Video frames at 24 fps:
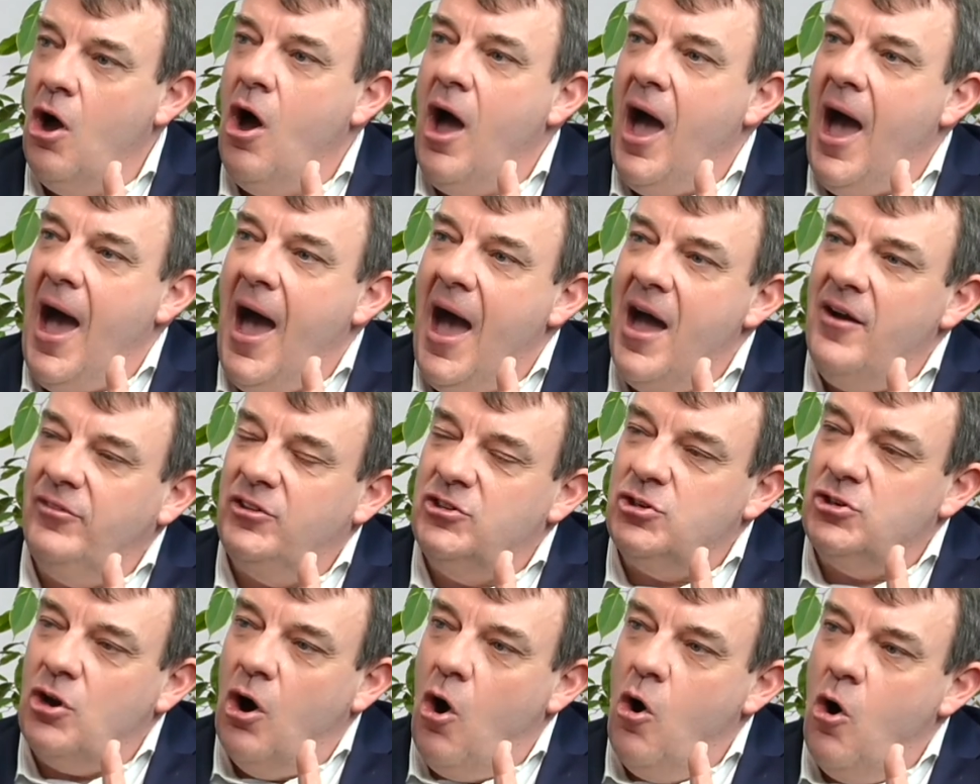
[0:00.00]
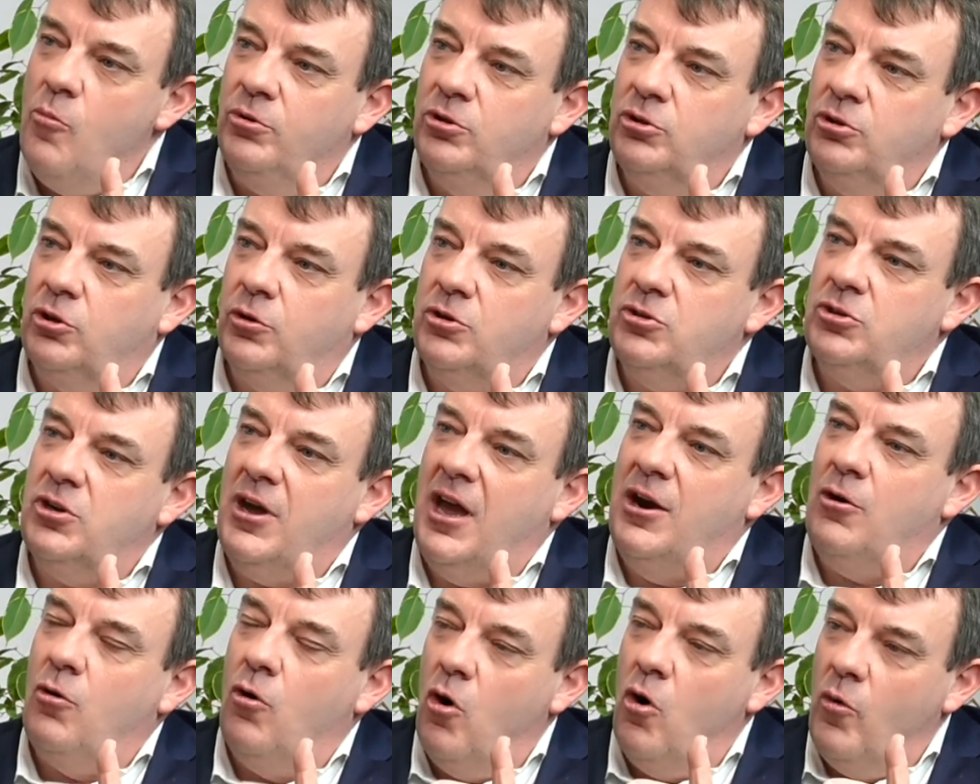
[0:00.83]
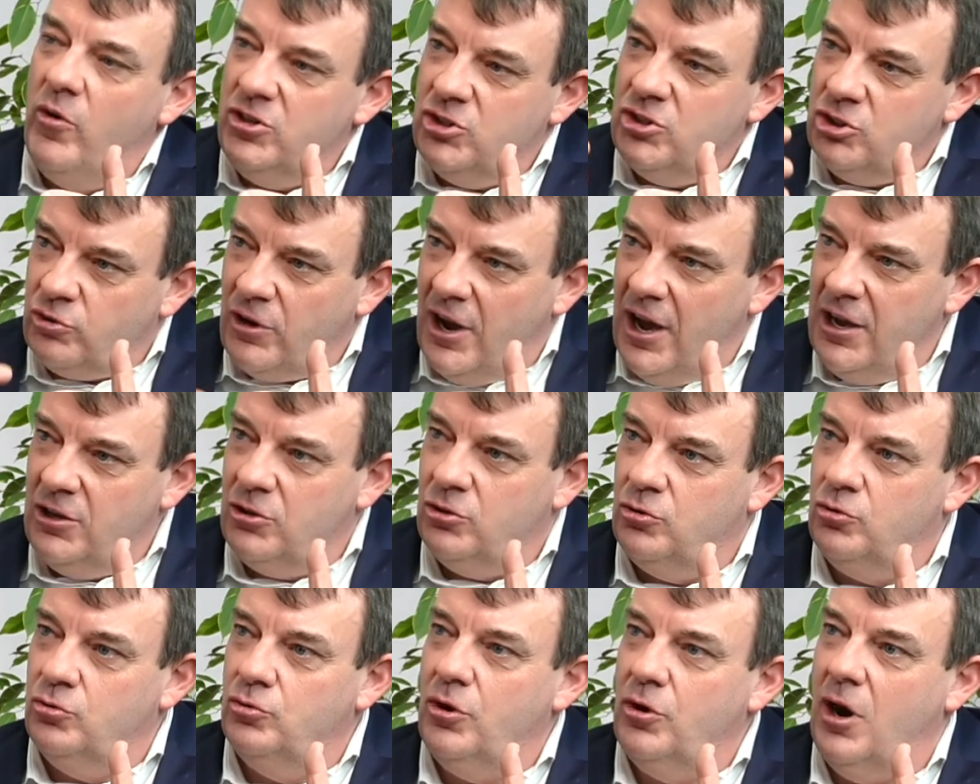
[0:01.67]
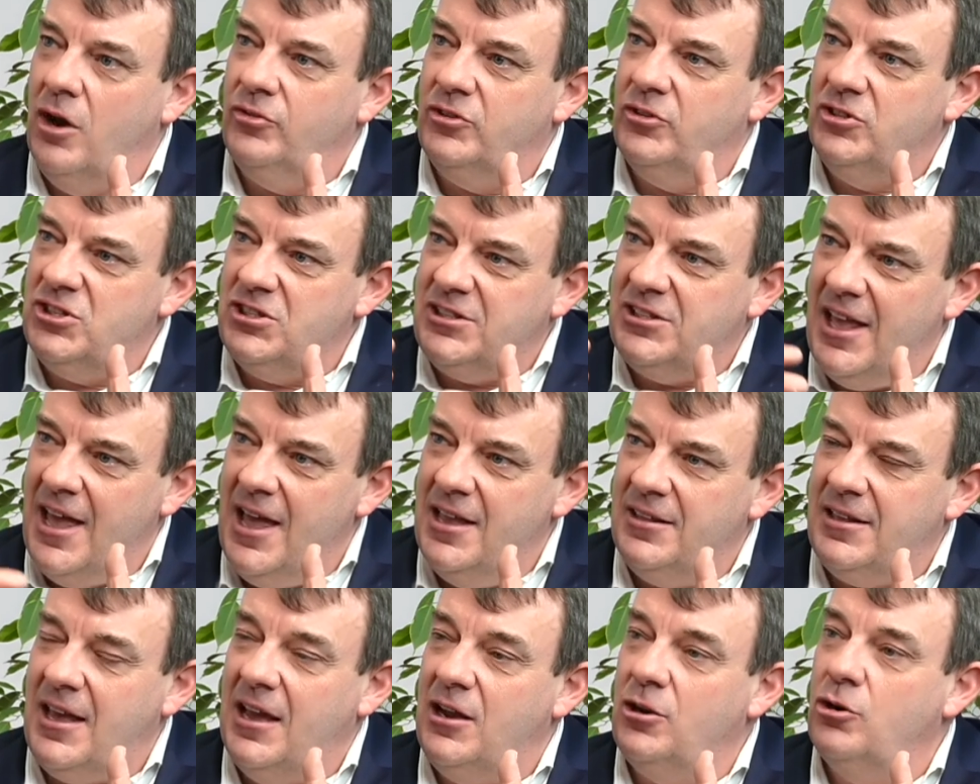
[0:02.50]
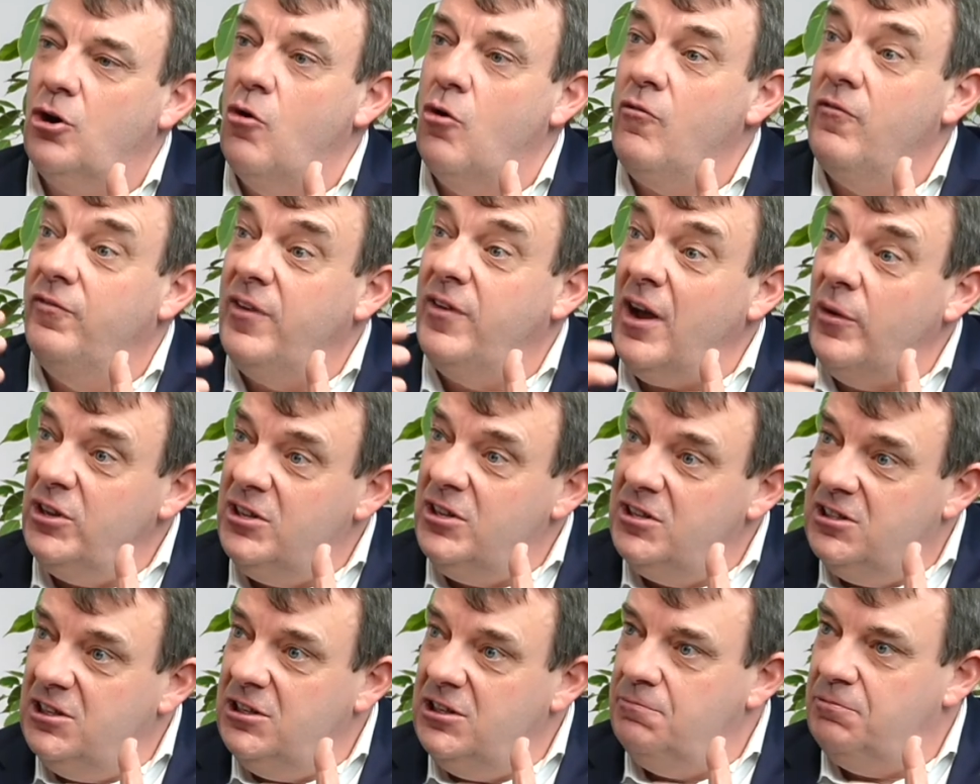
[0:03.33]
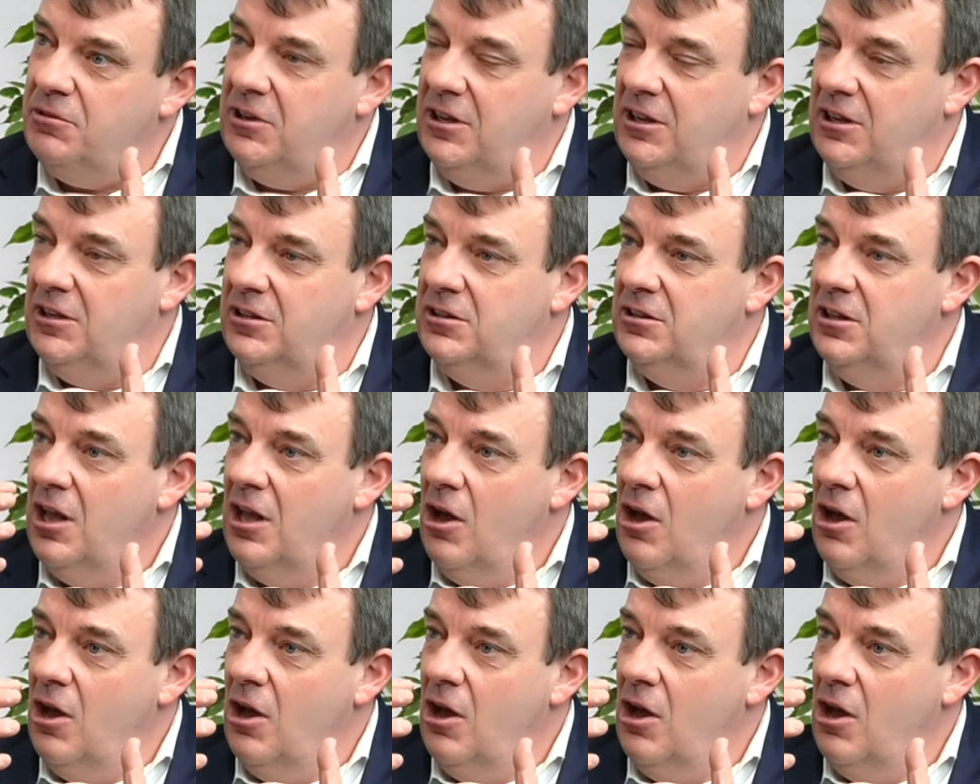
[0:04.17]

have this open curiosity and always try to understand and go very deep in